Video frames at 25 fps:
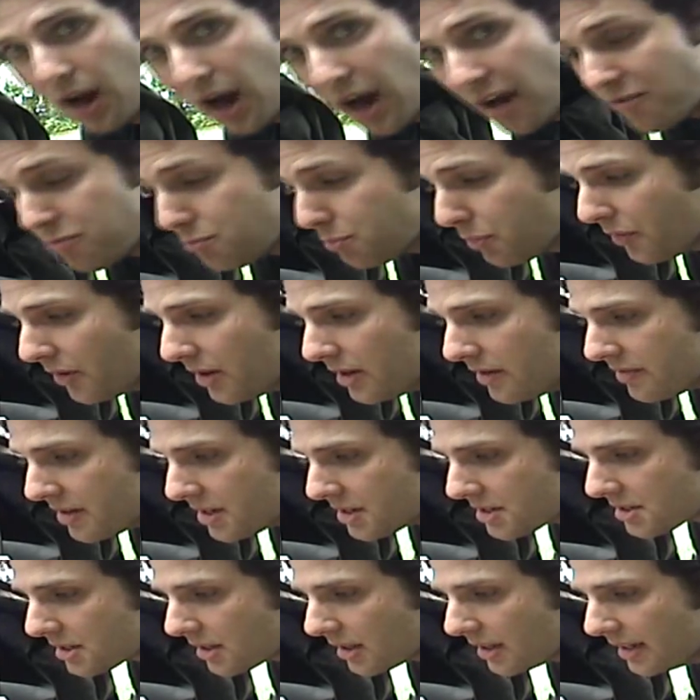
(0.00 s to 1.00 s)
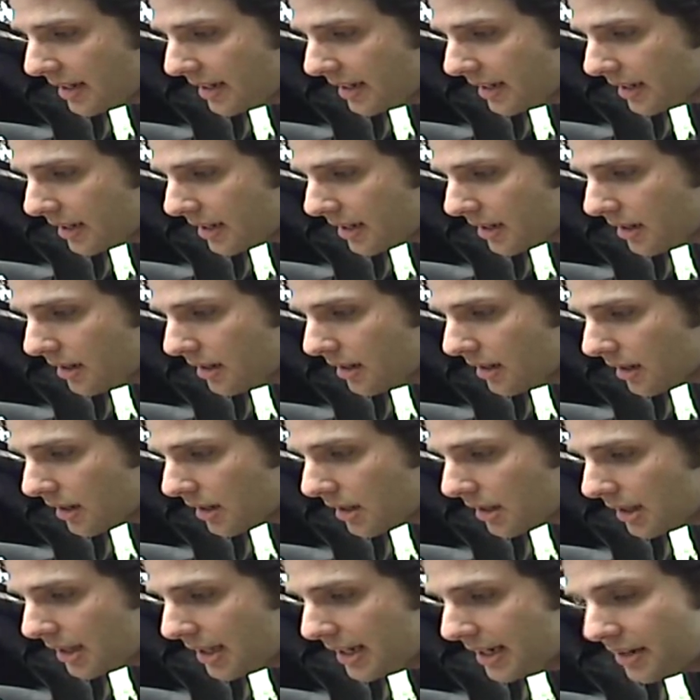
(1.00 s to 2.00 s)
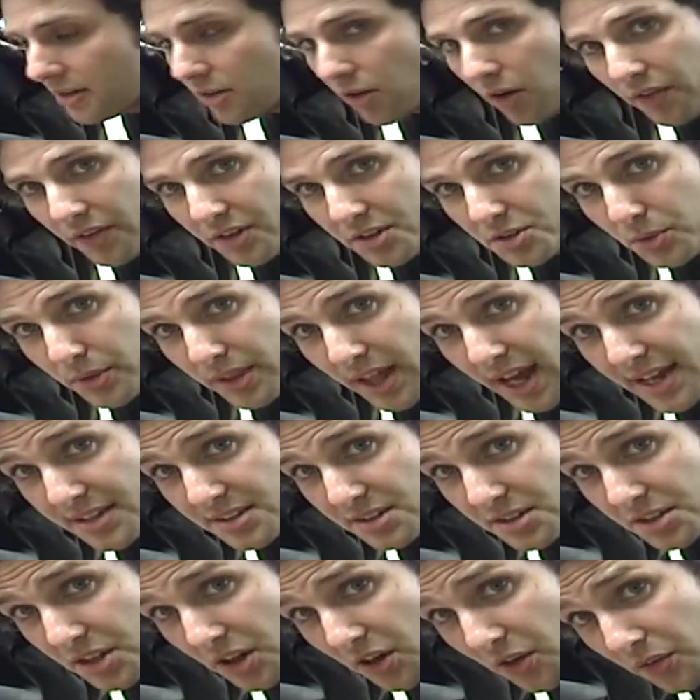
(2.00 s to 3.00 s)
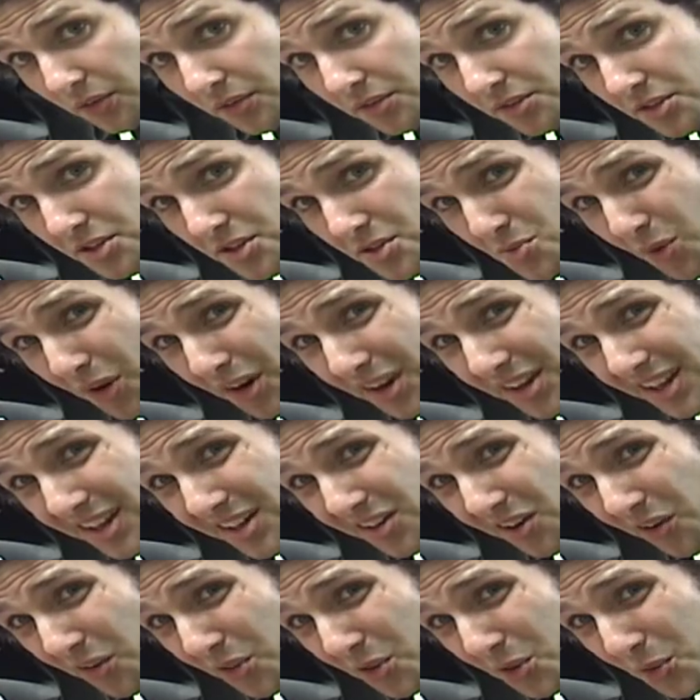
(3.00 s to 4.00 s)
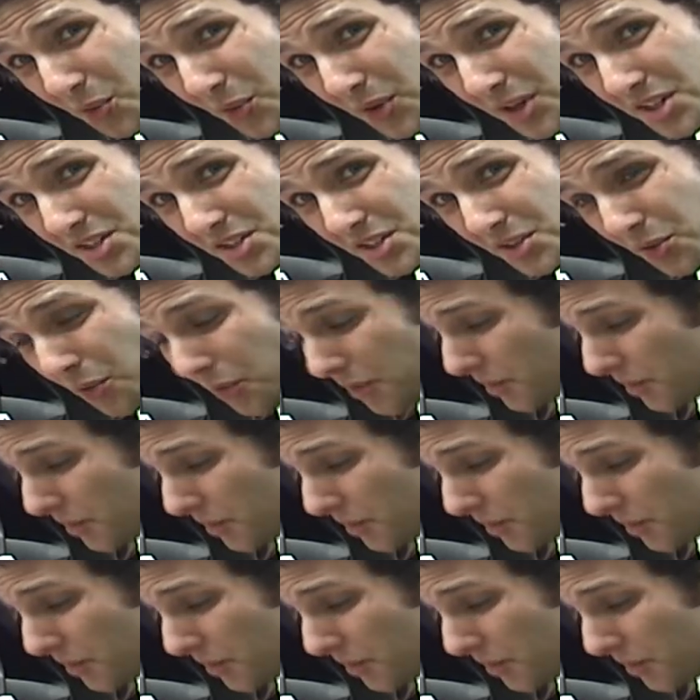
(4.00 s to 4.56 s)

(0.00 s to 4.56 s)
I've previously cleaned all this with acetone, so you want to get all the grease and